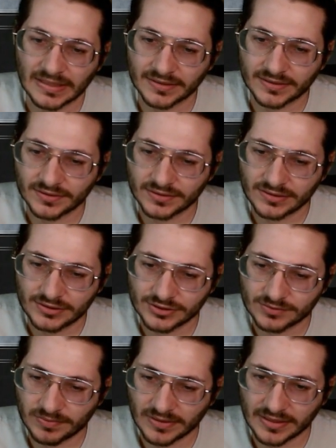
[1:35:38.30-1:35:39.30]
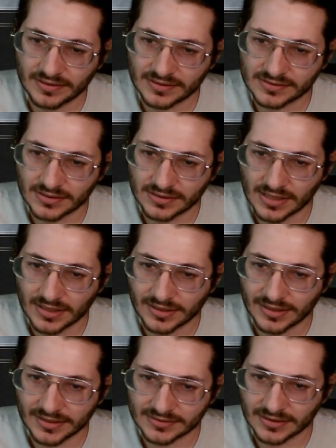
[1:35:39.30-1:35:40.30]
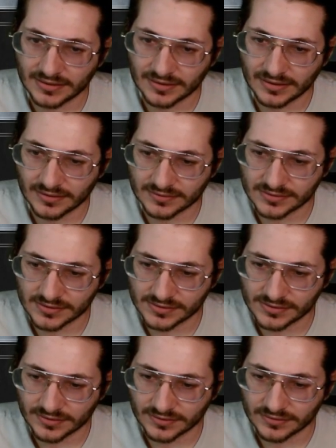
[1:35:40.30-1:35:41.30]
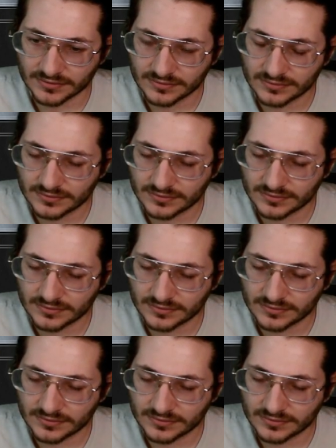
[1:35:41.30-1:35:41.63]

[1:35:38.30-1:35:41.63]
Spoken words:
could just play this and not cast anything else this turn.